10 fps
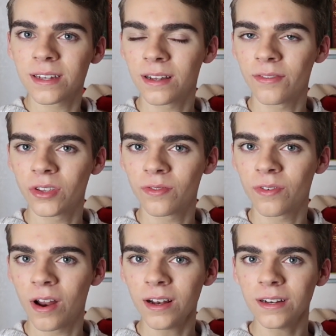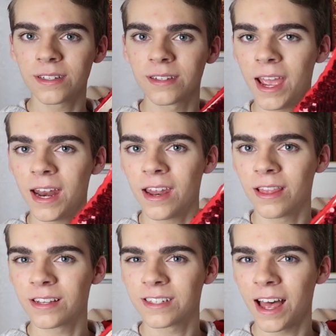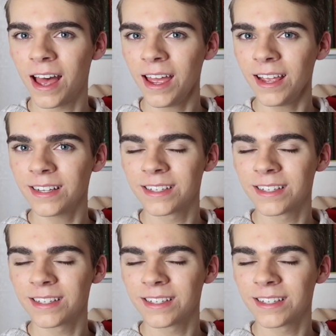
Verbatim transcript: Love in the front, hate in the sides.